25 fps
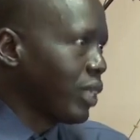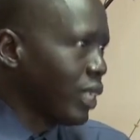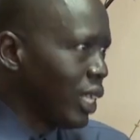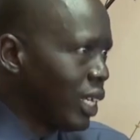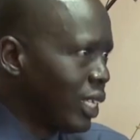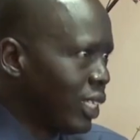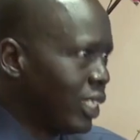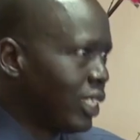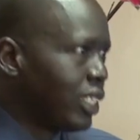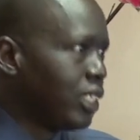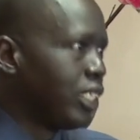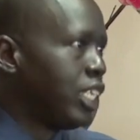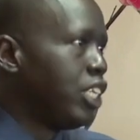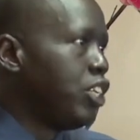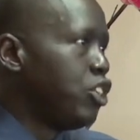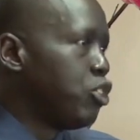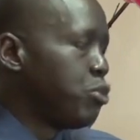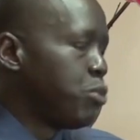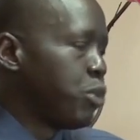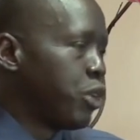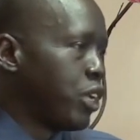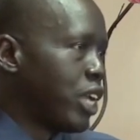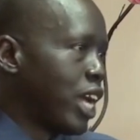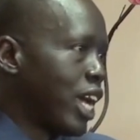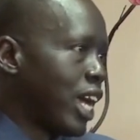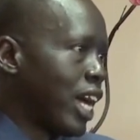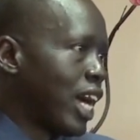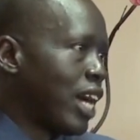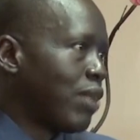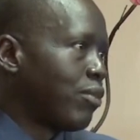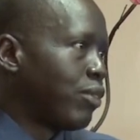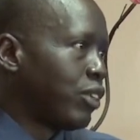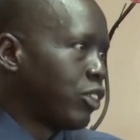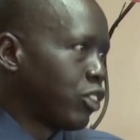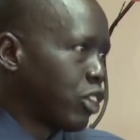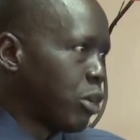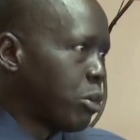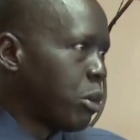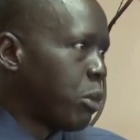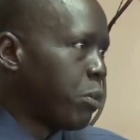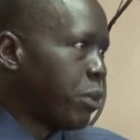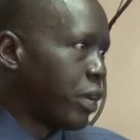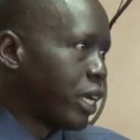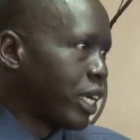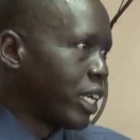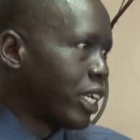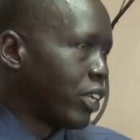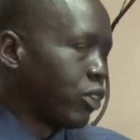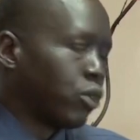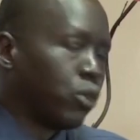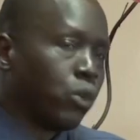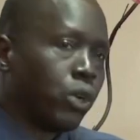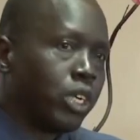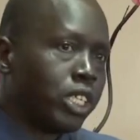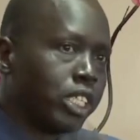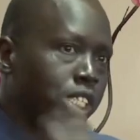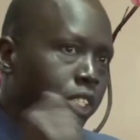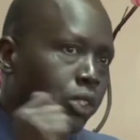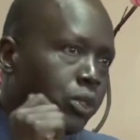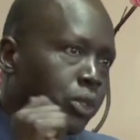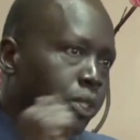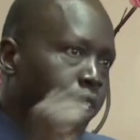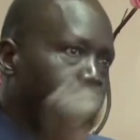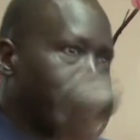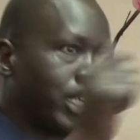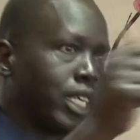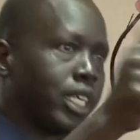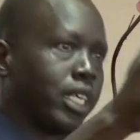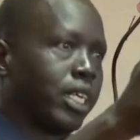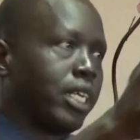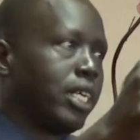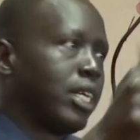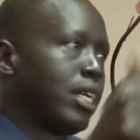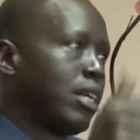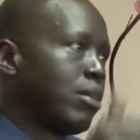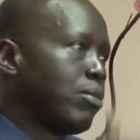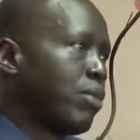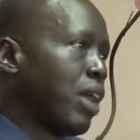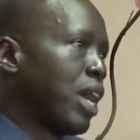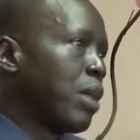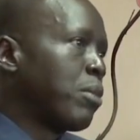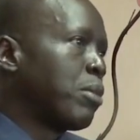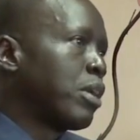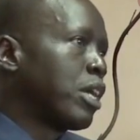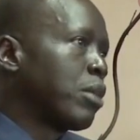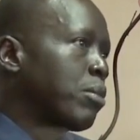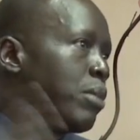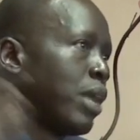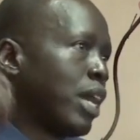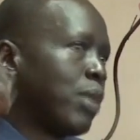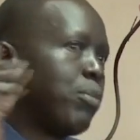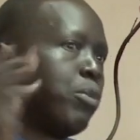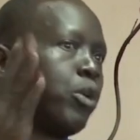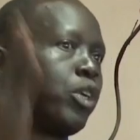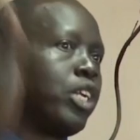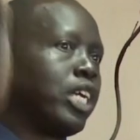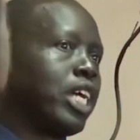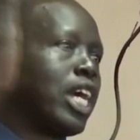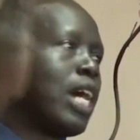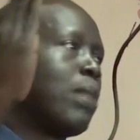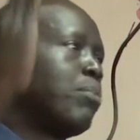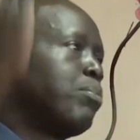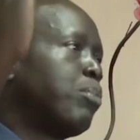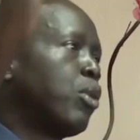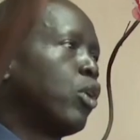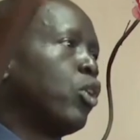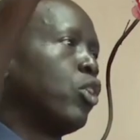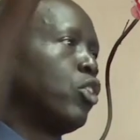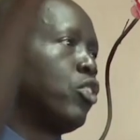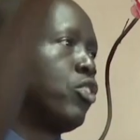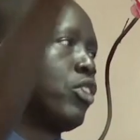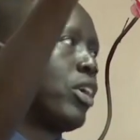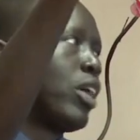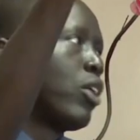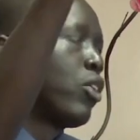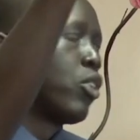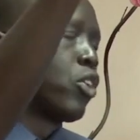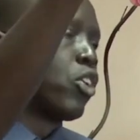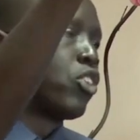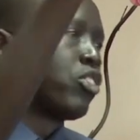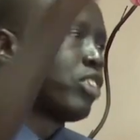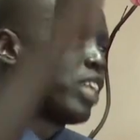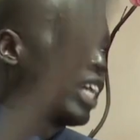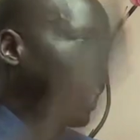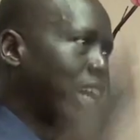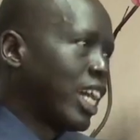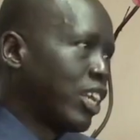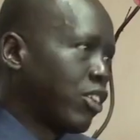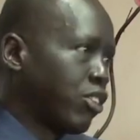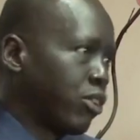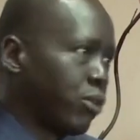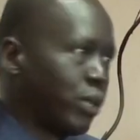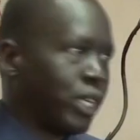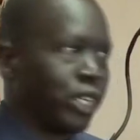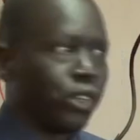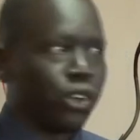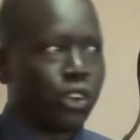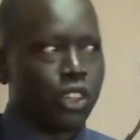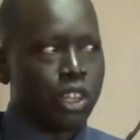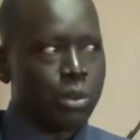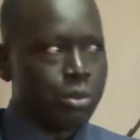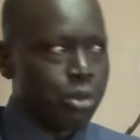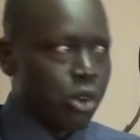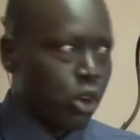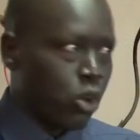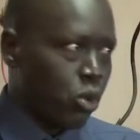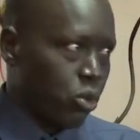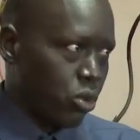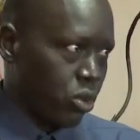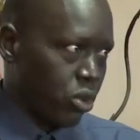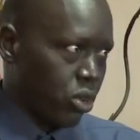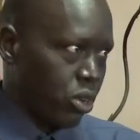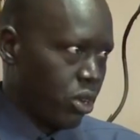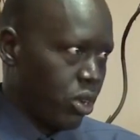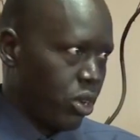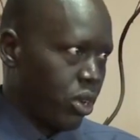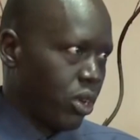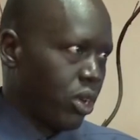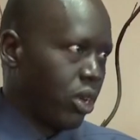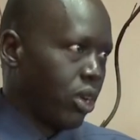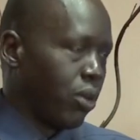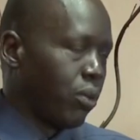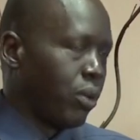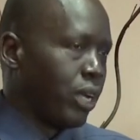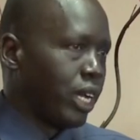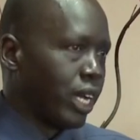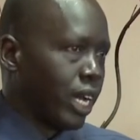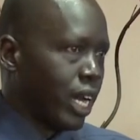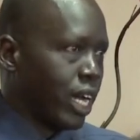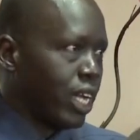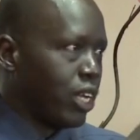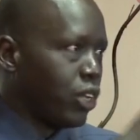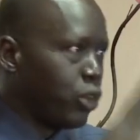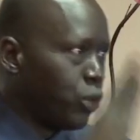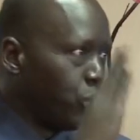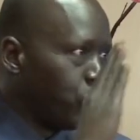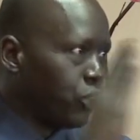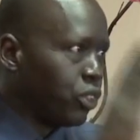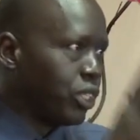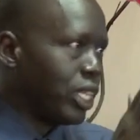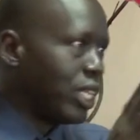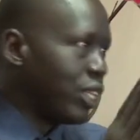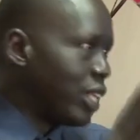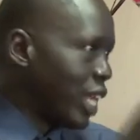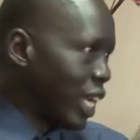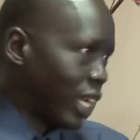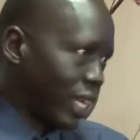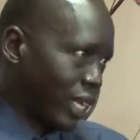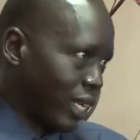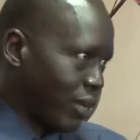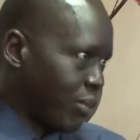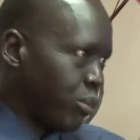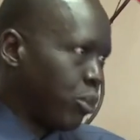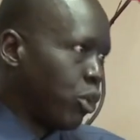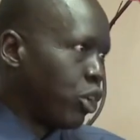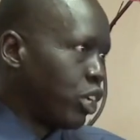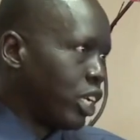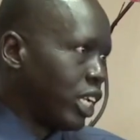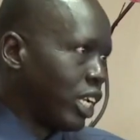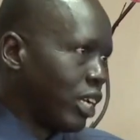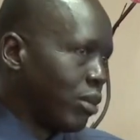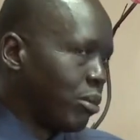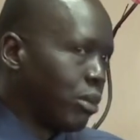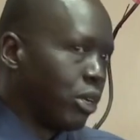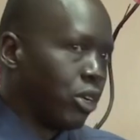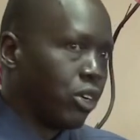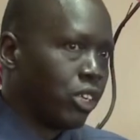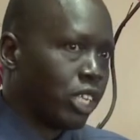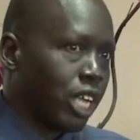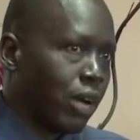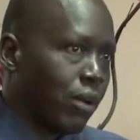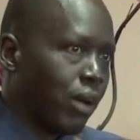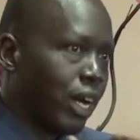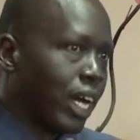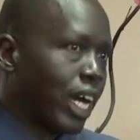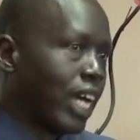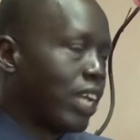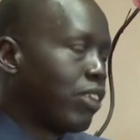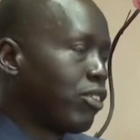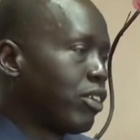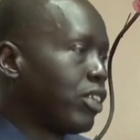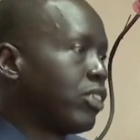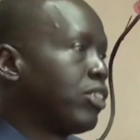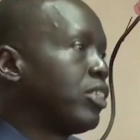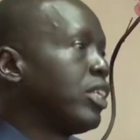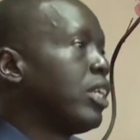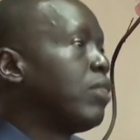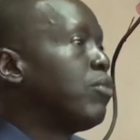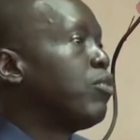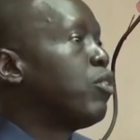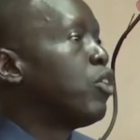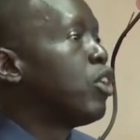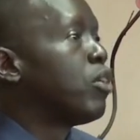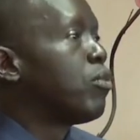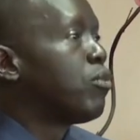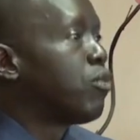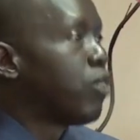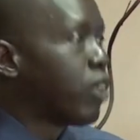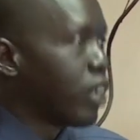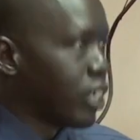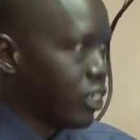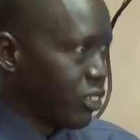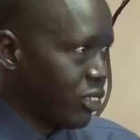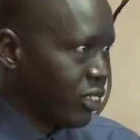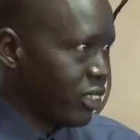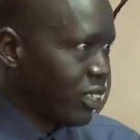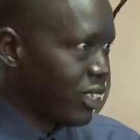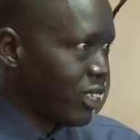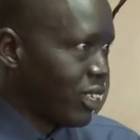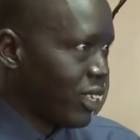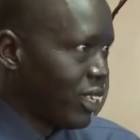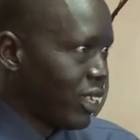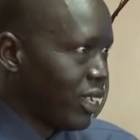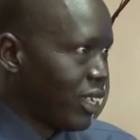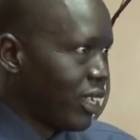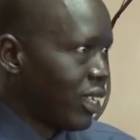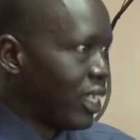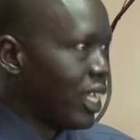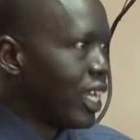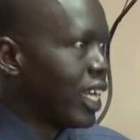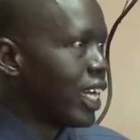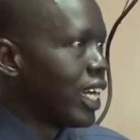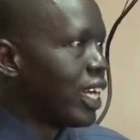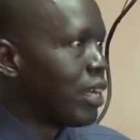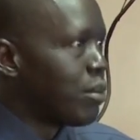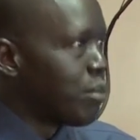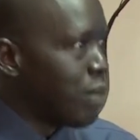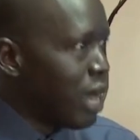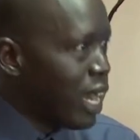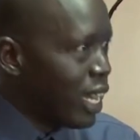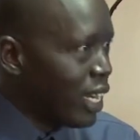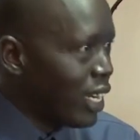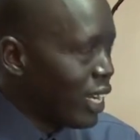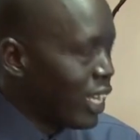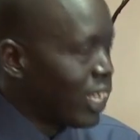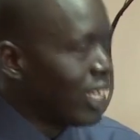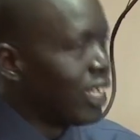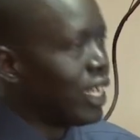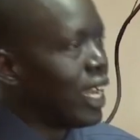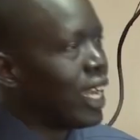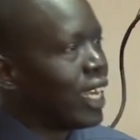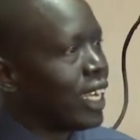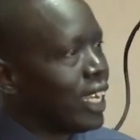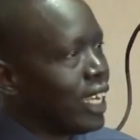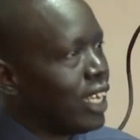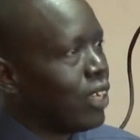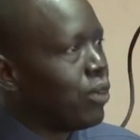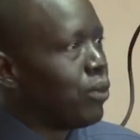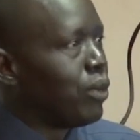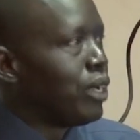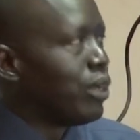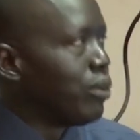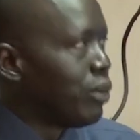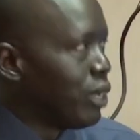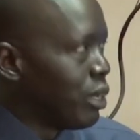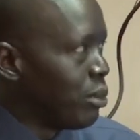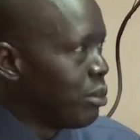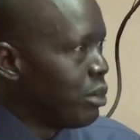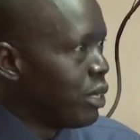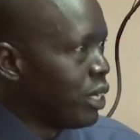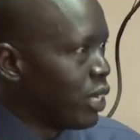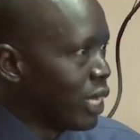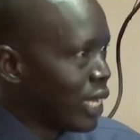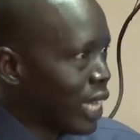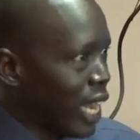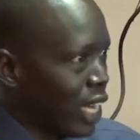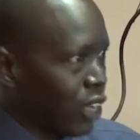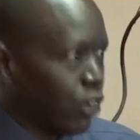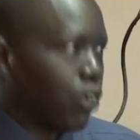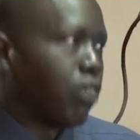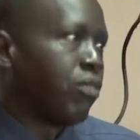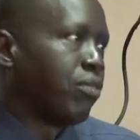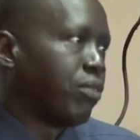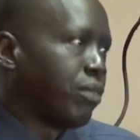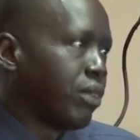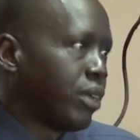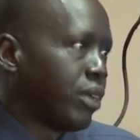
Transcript: And this is the dispute I have with some operators who wanted to take fiber by putting up poles across the country. We told them, no, we can't use that model because our country is still full of forests. They can burn, and again we will be cut off.